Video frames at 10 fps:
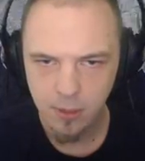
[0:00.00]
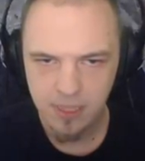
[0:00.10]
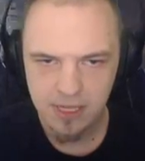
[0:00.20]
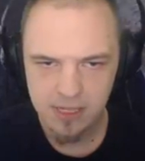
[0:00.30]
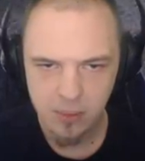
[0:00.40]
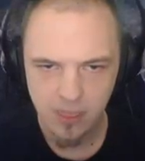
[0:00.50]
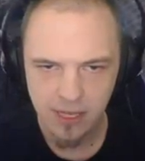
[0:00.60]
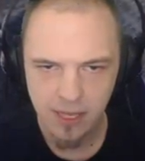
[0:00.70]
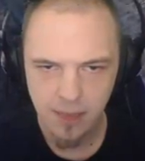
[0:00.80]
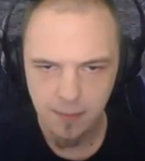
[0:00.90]
I hope he doesn't
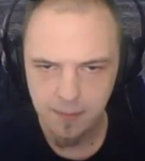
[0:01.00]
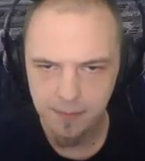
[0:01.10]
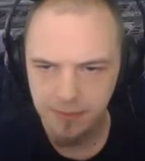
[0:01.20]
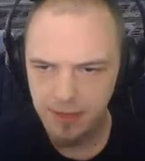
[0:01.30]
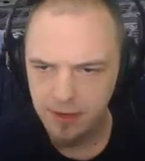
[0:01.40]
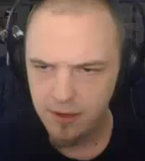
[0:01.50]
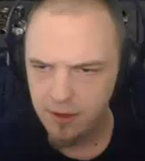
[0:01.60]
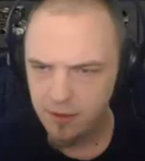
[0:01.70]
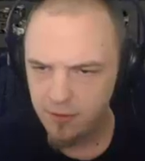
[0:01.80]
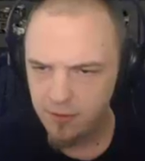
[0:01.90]
wake up.
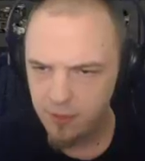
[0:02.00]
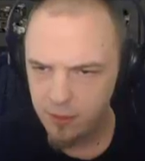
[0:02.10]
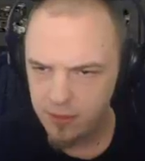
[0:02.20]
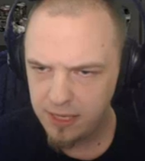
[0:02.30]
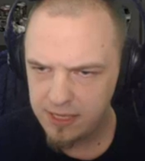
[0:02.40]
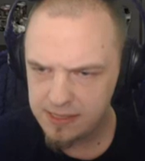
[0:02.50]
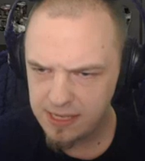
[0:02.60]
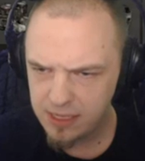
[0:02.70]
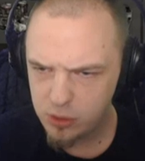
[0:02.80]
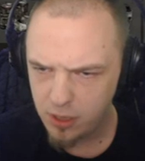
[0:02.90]
Food,
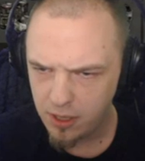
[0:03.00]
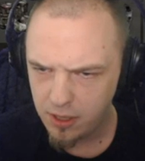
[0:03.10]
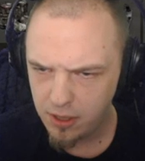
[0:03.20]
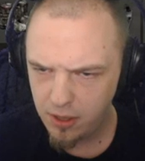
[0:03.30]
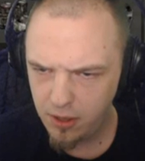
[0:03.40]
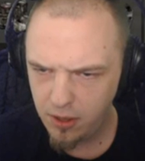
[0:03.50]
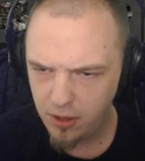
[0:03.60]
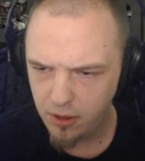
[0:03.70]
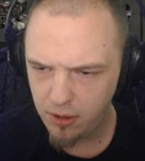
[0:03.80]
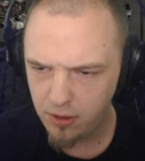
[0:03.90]
etc.
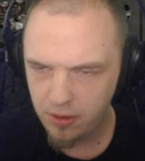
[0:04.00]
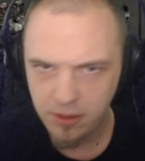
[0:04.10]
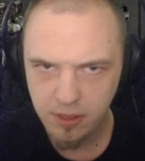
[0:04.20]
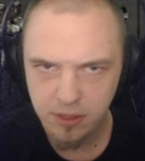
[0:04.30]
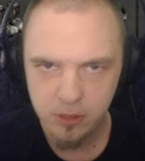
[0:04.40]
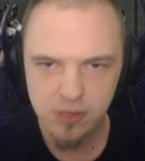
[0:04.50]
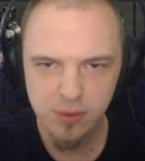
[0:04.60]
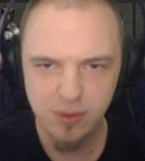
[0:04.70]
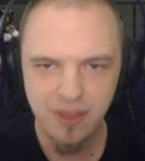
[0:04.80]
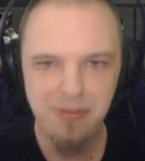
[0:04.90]
Oh,
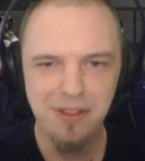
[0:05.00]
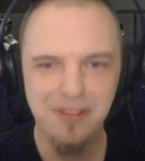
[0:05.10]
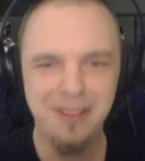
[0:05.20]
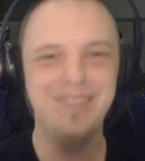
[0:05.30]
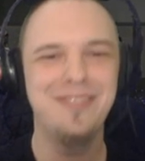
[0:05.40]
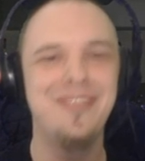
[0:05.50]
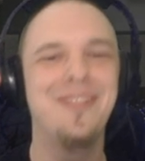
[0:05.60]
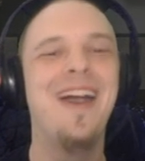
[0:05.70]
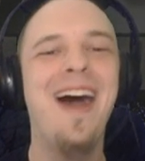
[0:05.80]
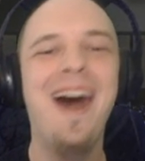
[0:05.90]
just what I've been looking
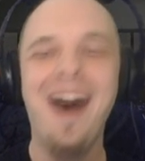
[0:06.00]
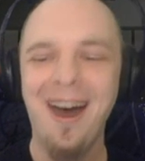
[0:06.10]
for.